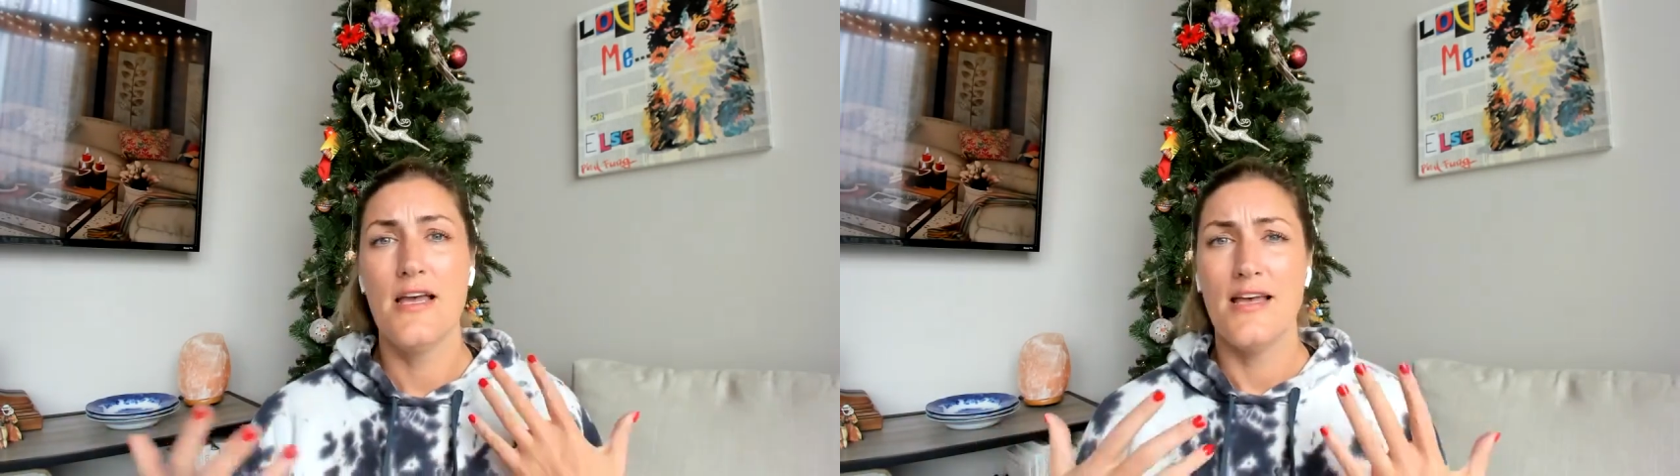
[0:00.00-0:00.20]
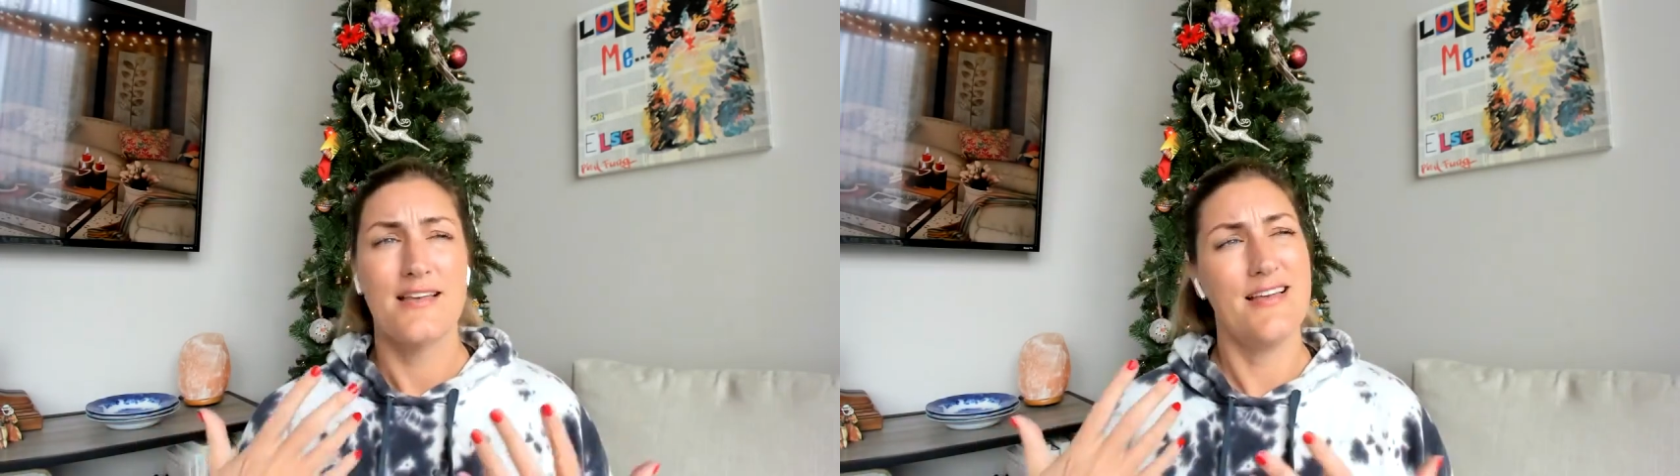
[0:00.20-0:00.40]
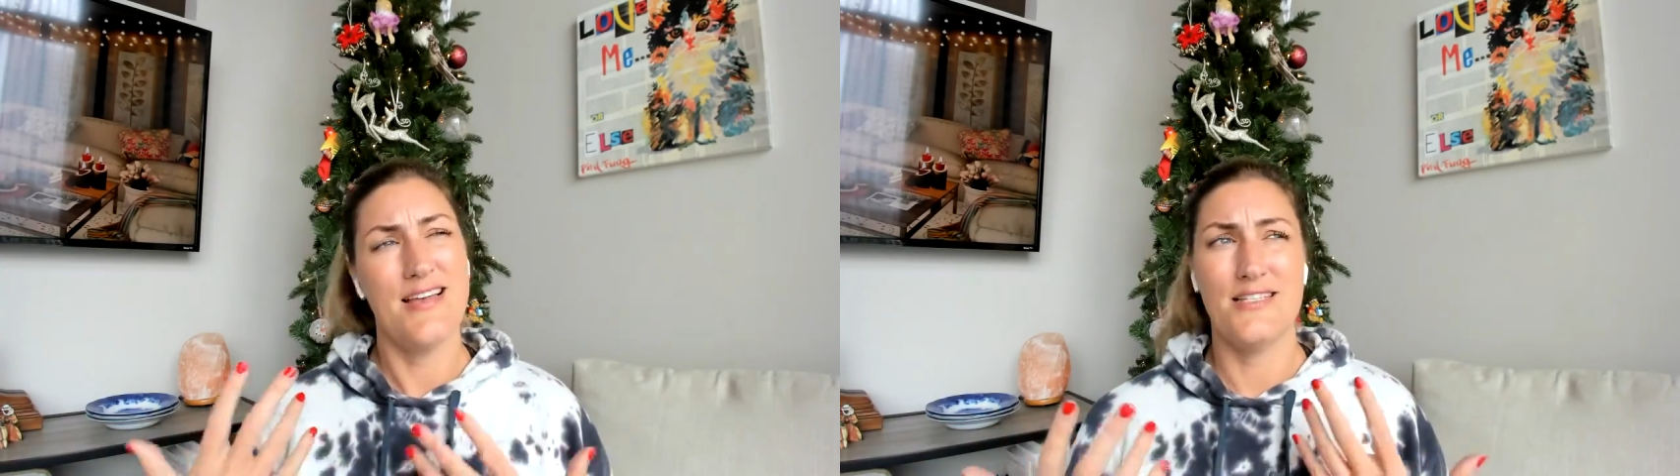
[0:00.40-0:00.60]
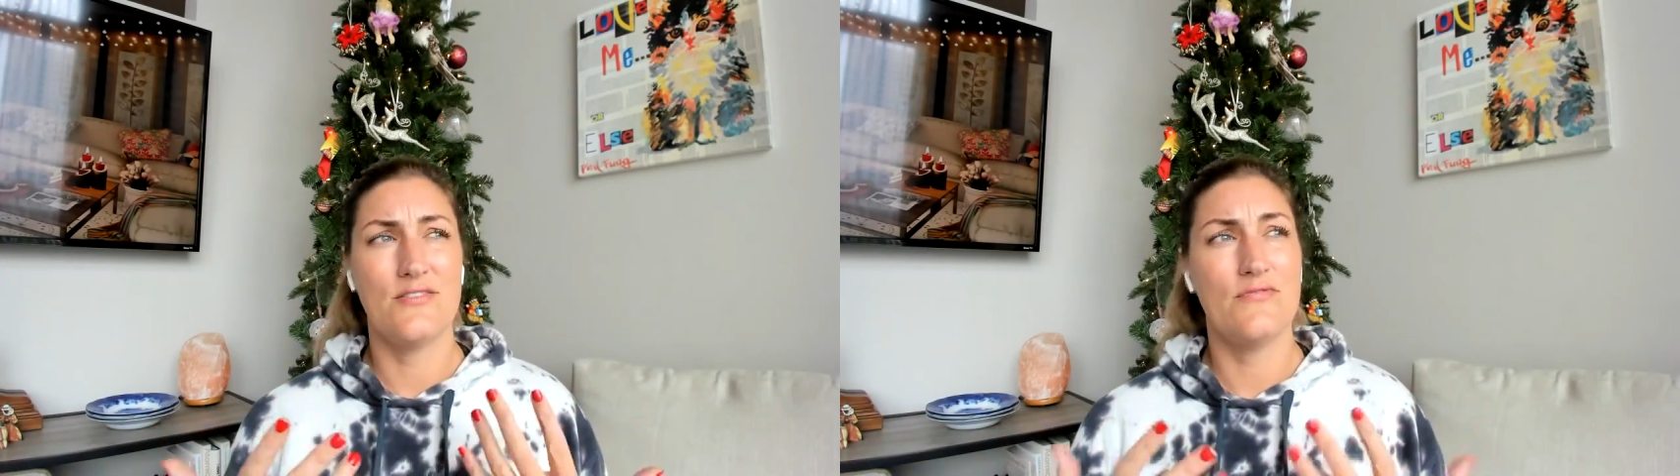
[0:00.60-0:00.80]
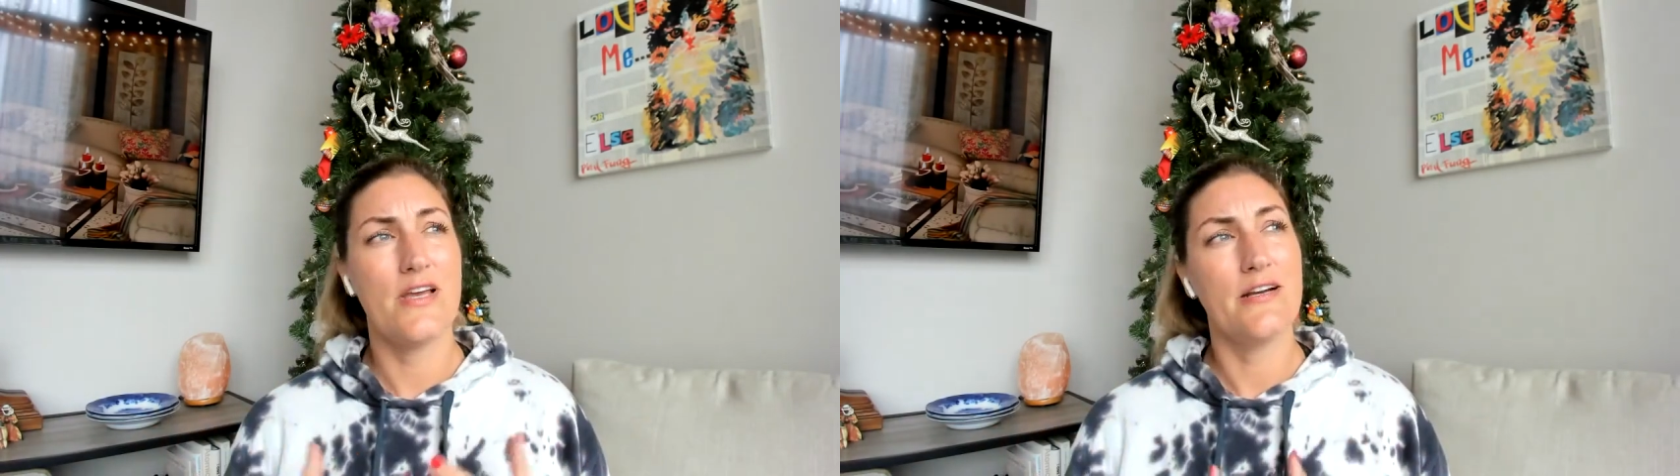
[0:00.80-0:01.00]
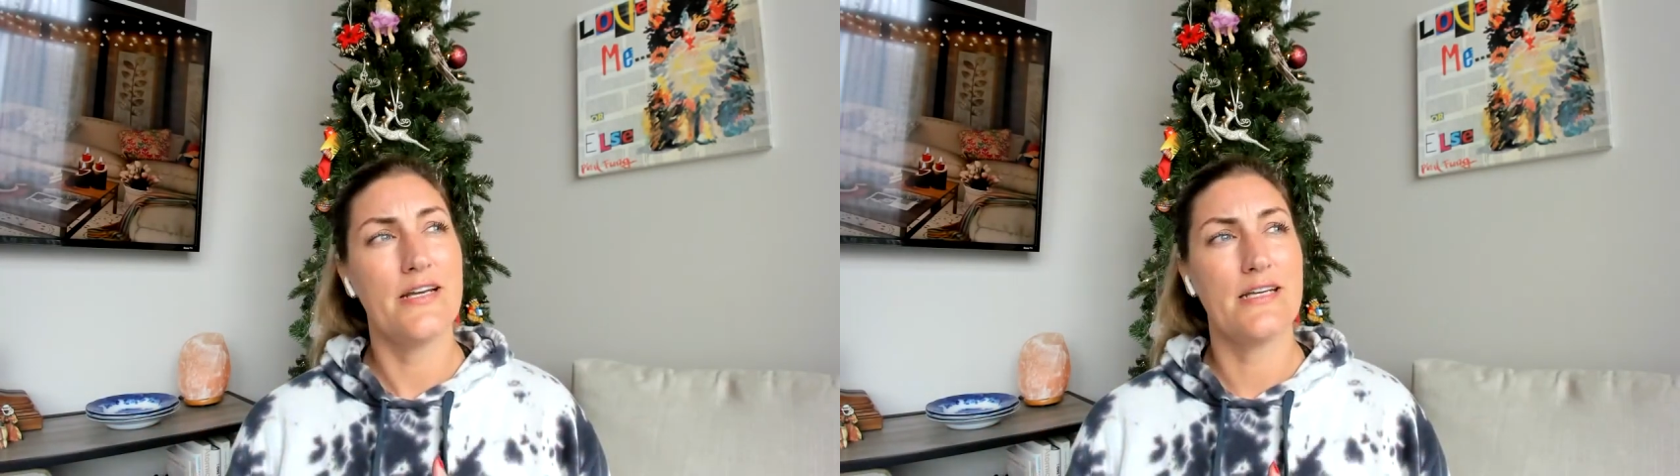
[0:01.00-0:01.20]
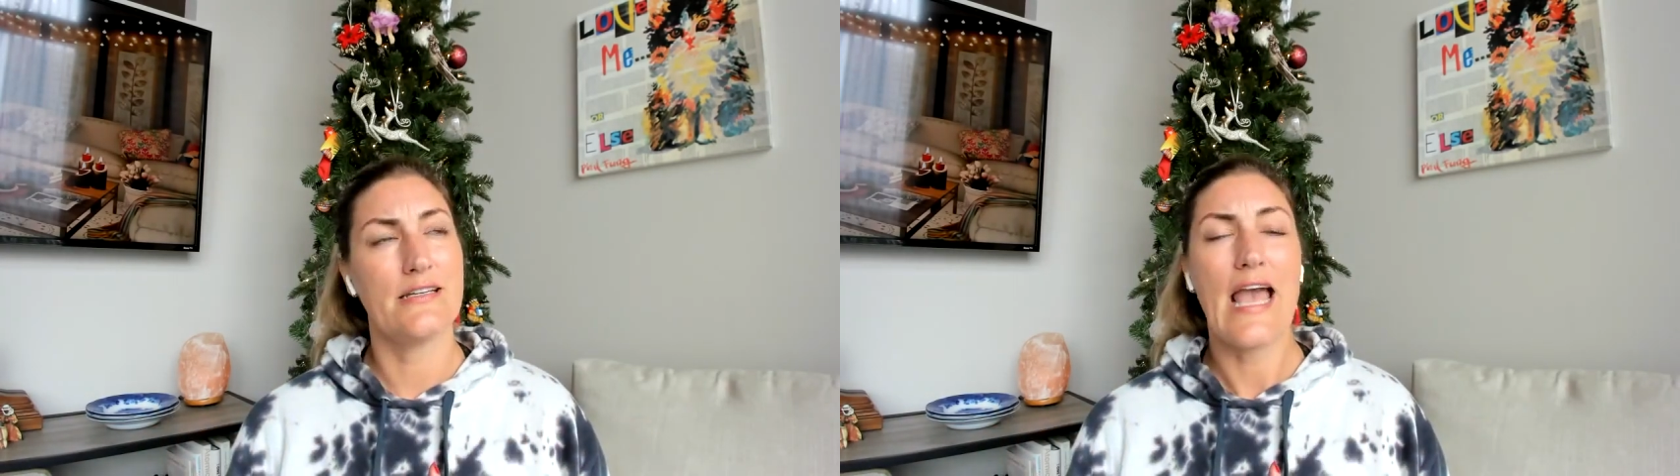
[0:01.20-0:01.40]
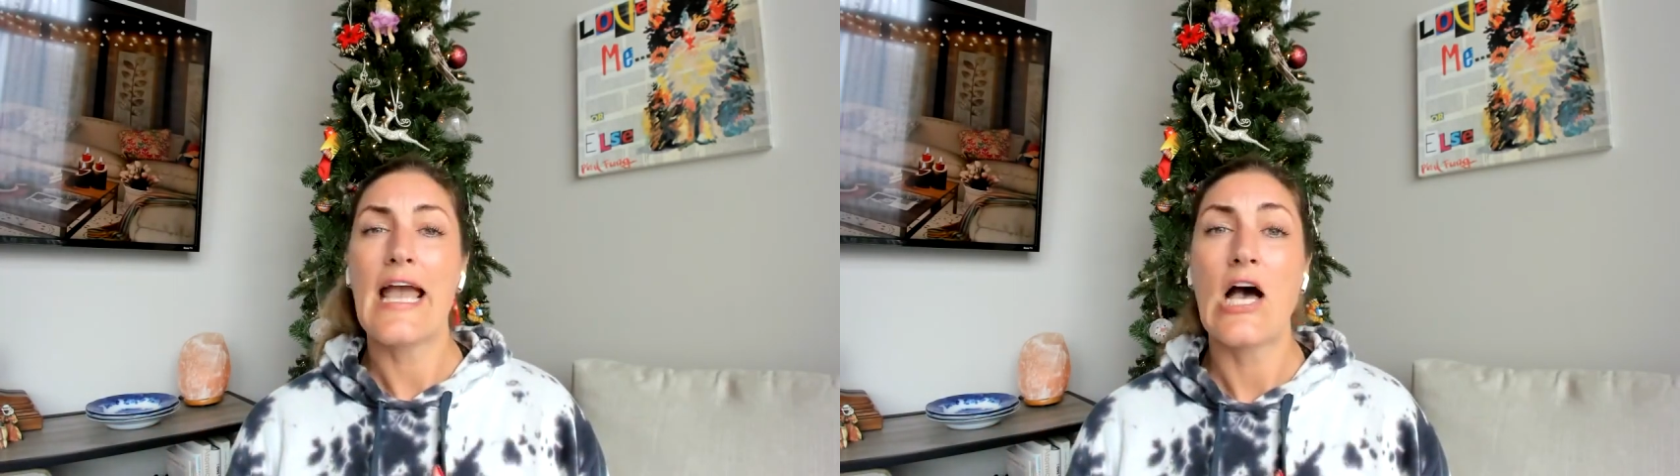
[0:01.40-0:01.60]
it's very
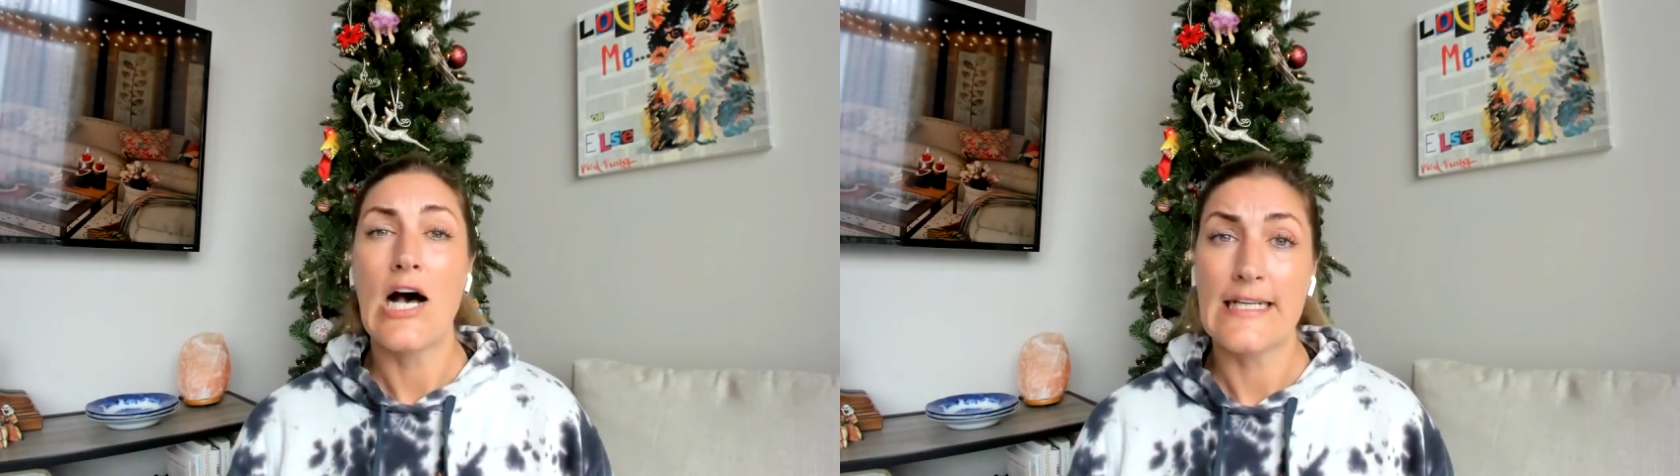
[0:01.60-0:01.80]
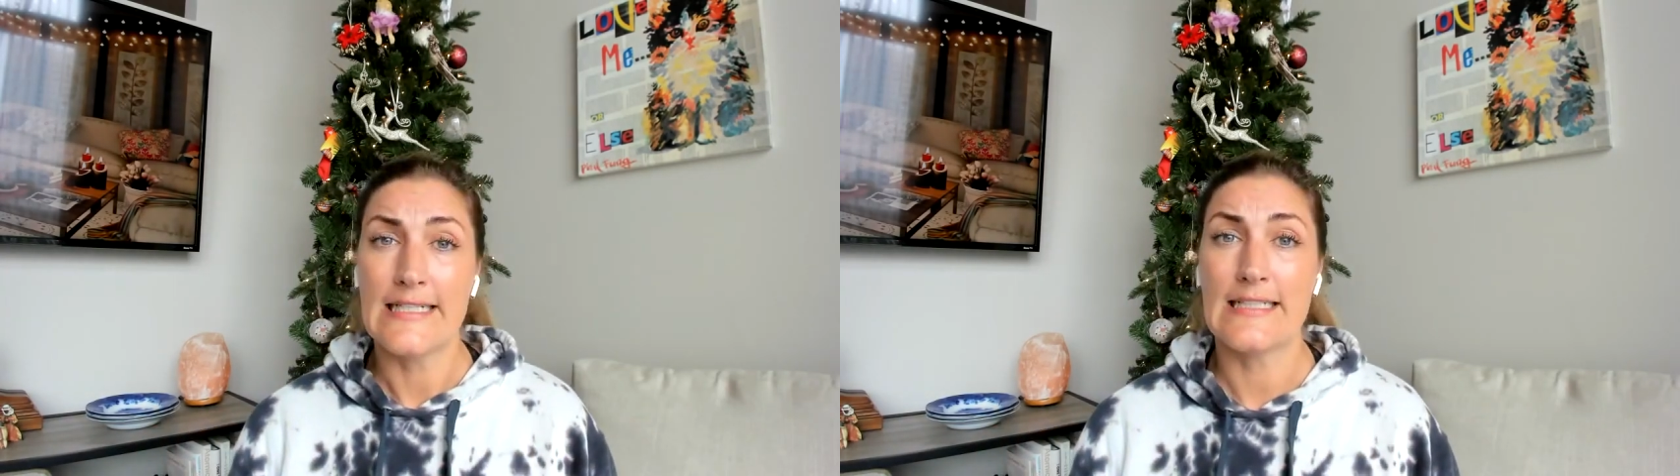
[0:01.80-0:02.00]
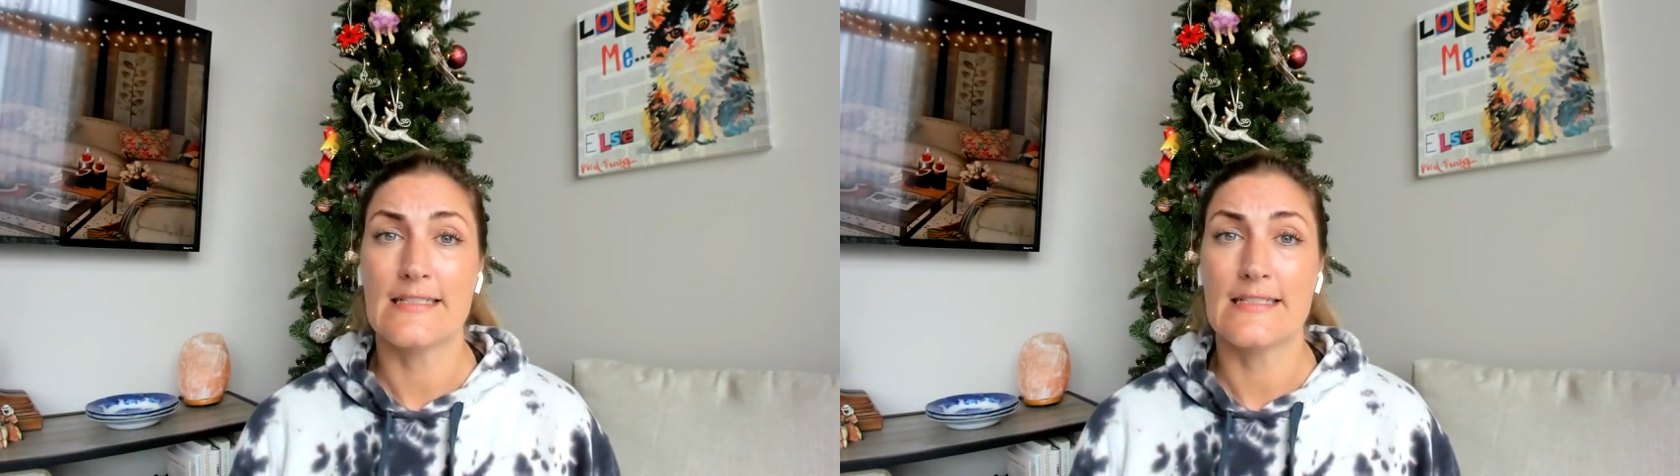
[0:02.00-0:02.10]
chaotic